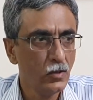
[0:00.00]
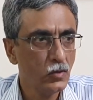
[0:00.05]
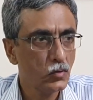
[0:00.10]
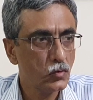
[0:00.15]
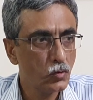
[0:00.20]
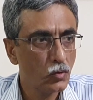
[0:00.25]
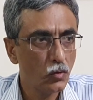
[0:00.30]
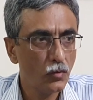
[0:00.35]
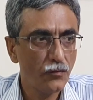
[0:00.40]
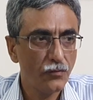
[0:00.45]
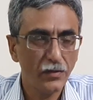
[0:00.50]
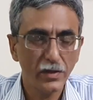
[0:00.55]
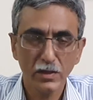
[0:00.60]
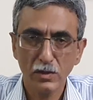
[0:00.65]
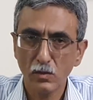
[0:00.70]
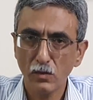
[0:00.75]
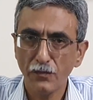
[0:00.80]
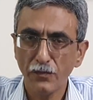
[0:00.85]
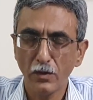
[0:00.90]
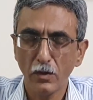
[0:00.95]
So
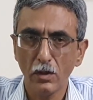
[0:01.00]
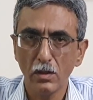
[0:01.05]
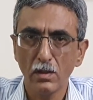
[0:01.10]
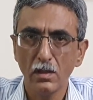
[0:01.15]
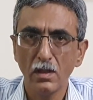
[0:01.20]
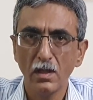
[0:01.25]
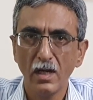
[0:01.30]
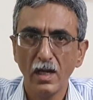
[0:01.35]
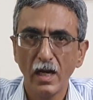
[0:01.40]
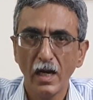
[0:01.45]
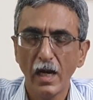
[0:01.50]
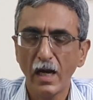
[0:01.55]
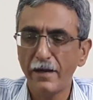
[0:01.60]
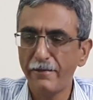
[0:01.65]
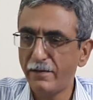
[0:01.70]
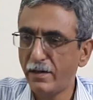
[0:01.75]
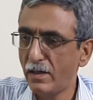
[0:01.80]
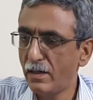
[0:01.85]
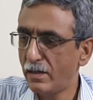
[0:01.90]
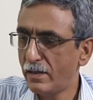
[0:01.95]
first of all, I
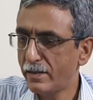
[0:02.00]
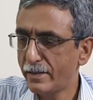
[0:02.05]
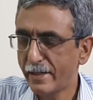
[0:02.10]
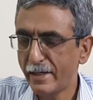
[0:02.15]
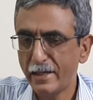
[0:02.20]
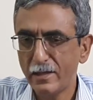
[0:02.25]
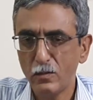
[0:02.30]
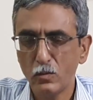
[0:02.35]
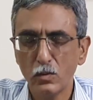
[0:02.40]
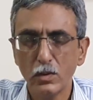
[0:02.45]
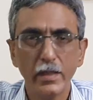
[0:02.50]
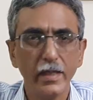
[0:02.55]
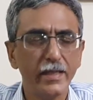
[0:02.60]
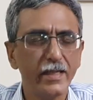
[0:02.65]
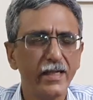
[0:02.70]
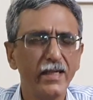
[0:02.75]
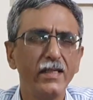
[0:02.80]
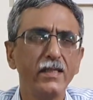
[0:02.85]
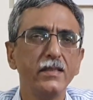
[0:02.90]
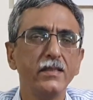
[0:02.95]
will tell you that
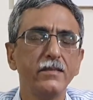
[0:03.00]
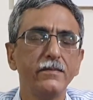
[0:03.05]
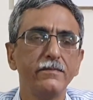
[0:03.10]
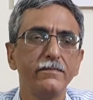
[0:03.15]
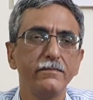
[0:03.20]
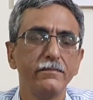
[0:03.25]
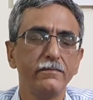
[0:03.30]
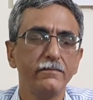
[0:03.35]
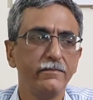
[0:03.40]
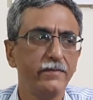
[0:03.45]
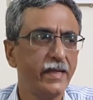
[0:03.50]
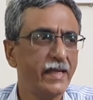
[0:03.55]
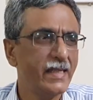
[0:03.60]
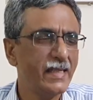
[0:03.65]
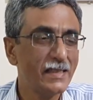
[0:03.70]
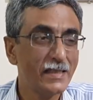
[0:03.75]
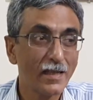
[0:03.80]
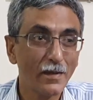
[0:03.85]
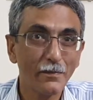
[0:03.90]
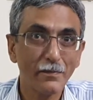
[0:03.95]
it is
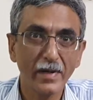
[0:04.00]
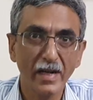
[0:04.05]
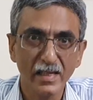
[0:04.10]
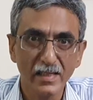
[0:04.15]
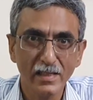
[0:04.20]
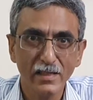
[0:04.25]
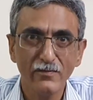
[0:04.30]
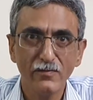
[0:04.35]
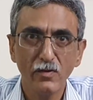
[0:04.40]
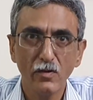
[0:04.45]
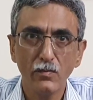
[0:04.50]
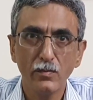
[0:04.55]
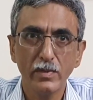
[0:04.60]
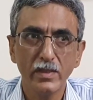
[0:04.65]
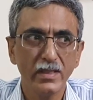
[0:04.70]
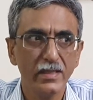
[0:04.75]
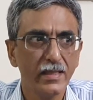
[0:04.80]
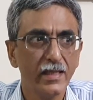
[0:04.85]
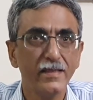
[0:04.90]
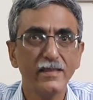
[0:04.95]
very surprising for
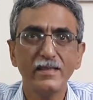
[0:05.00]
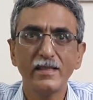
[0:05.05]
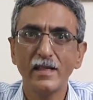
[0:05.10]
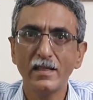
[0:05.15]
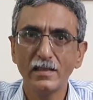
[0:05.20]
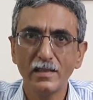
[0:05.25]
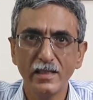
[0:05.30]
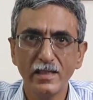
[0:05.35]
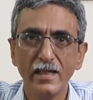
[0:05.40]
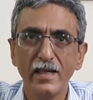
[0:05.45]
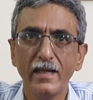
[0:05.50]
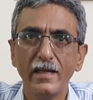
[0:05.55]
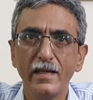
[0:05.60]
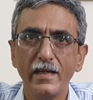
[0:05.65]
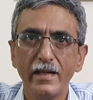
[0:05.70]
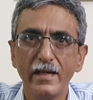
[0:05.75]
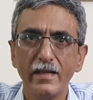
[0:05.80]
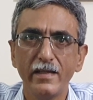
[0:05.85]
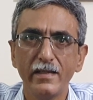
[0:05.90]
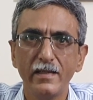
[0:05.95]
me that such a
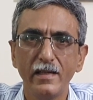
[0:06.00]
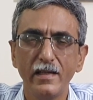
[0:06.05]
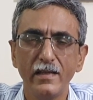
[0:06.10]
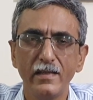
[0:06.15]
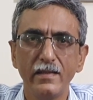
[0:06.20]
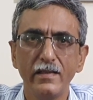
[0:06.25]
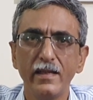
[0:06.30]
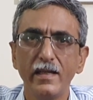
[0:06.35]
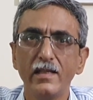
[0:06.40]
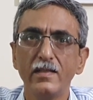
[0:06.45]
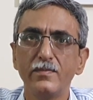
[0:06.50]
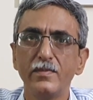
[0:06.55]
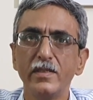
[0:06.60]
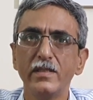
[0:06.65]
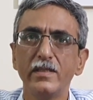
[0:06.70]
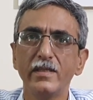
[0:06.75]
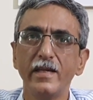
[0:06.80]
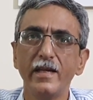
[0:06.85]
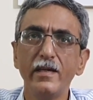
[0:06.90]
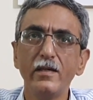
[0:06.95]
delicate gun has been
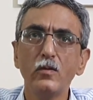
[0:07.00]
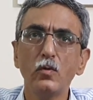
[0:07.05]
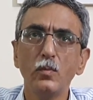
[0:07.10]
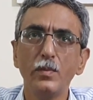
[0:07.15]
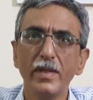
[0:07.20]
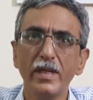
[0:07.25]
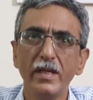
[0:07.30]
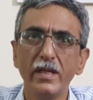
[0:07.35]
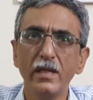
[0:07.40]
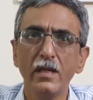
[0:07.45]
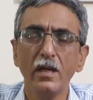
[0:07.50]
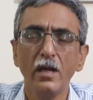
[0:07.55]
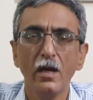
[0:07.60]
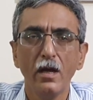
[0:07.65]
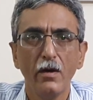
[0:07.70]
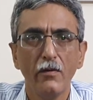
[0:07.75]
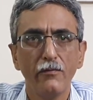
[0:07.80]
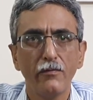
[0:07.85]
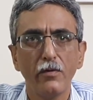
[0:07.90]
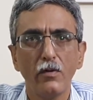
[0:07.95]
sent to me
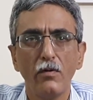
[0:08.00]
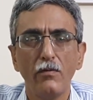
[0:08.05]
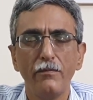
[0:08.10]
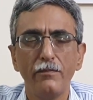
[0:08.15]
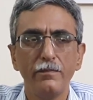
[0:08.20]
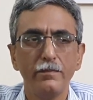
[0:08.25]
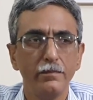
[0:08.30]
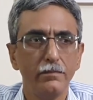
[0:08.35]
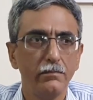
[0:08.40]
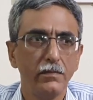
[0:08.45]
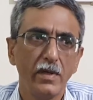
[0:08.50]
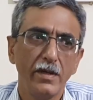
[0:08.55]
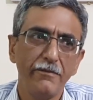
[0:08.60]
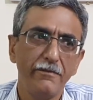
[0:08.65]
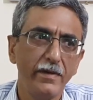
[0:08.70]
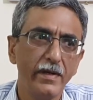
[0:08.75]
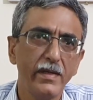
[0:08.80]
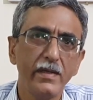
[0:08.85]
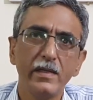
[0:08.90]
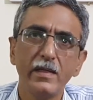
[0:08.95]
from a
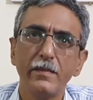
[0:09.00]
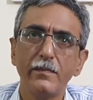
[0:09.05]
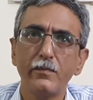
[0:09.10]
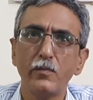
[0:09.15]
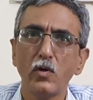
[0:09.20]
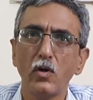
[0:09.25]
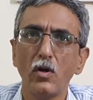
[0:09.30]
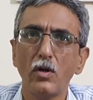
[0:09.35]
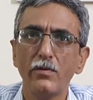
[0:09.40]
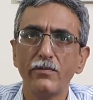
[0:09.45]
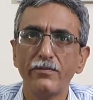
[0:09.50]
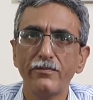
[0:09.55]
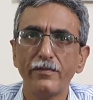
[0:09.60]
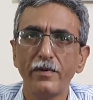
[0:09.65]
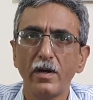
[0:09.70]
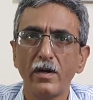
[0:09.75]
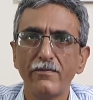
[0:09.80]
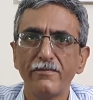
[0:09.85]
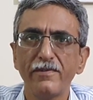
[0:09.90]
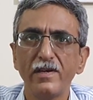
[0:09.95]
very abroad,
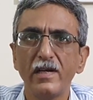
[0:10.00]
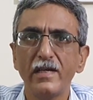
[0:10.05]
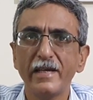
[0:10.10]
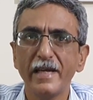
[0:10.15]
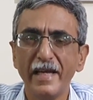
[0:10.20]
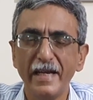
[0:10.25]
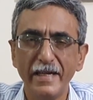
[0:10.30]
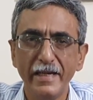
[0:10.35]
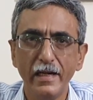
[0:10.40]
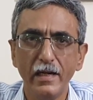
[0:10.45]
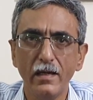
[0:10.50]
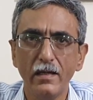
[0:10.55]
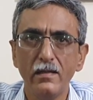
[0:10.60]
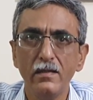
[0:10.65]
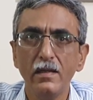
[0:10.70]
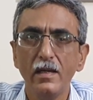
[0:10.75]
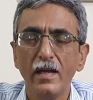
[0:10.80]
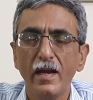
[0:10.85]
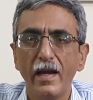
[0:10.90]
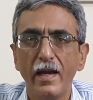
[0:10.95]
far-flung area,
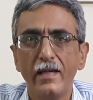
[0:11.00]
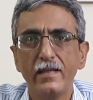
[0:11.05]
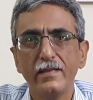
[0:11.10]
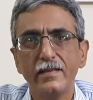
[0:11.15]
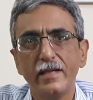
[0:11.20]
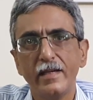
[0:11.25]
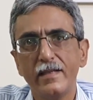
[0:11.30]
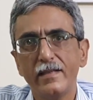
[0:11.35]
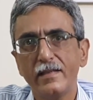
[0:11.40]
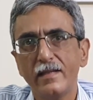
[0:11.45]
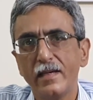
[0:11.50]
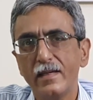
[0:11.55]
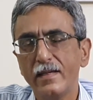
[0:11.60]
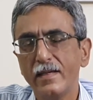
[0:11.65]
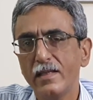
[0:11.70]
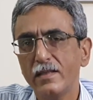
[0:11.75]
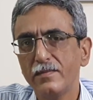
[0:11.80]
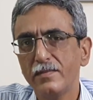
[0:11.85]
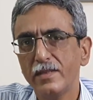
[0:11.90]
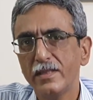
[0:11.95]
and that gun
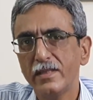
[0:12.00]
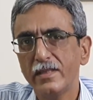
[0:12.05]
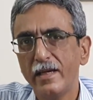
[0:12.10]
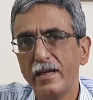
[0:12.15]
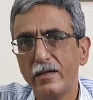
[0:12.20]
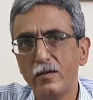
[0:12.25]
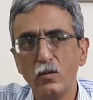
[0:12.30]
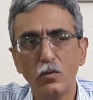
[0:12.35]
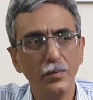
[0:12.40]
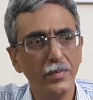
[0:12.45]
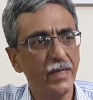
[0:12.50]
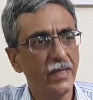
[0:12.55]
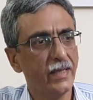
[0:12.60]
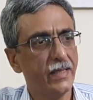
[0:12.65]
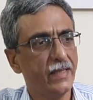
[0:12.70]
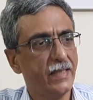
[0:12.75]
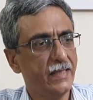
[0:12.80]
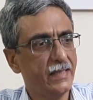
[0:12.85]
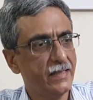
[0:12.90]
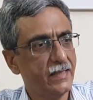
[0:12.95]
has been sent to
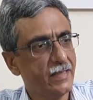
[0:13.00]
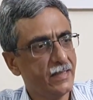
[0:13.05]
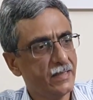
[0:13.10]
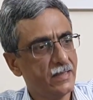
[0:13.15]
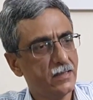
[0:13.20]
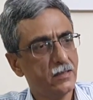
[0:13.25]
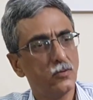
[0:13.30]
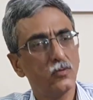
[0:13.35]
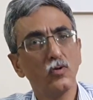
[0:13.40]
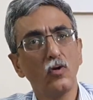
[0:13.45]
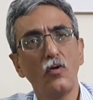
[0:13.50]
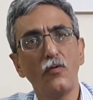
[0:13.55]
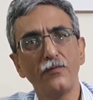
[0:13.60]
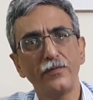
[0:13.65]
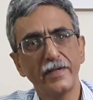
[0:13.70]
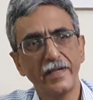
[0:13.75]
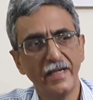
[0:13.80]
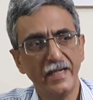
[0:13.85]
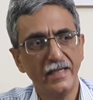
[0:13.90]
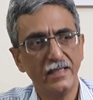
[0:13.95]
me in this
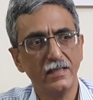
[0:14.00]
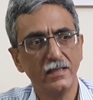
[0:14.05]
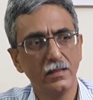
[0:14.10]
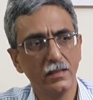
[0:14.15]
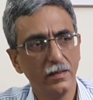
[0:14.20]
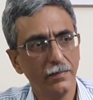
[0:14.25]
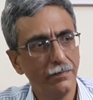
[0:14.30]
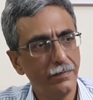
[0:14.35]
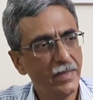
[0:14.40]
soft case.